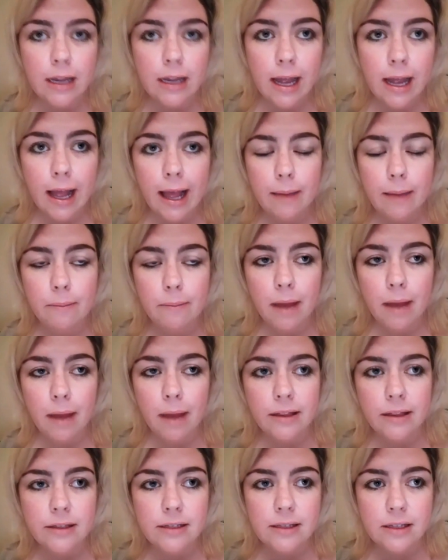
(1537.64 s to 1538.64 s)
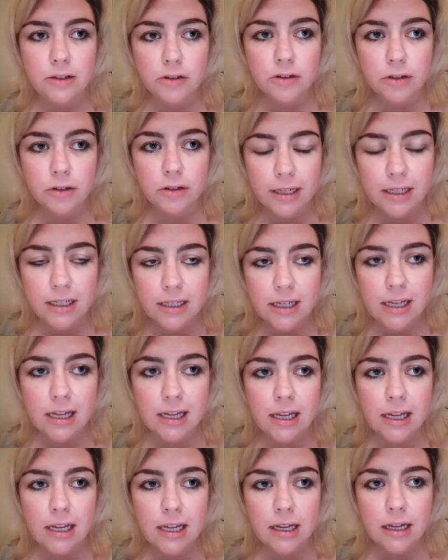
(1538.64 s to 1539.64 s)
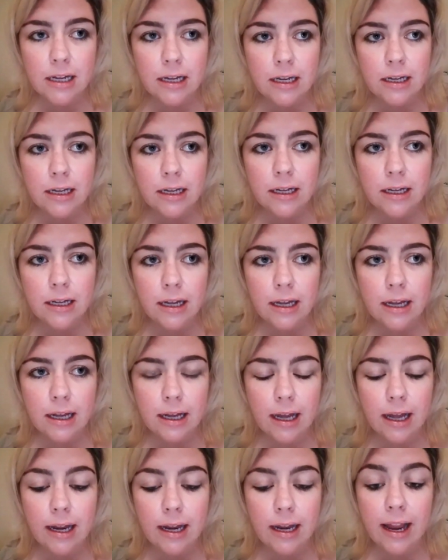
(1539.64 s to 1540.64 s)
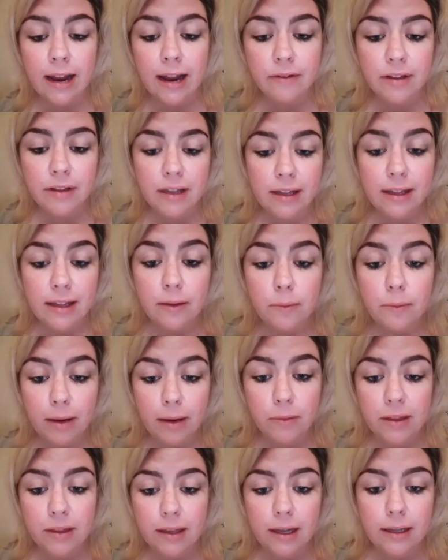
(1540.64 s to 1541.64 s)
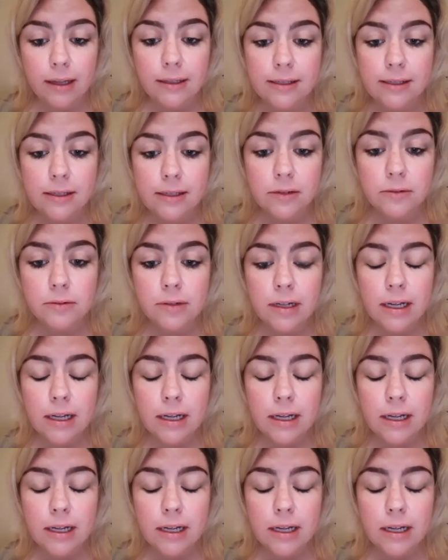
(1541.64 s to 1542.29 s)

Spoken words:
and the Trinity and everything that went with that. So,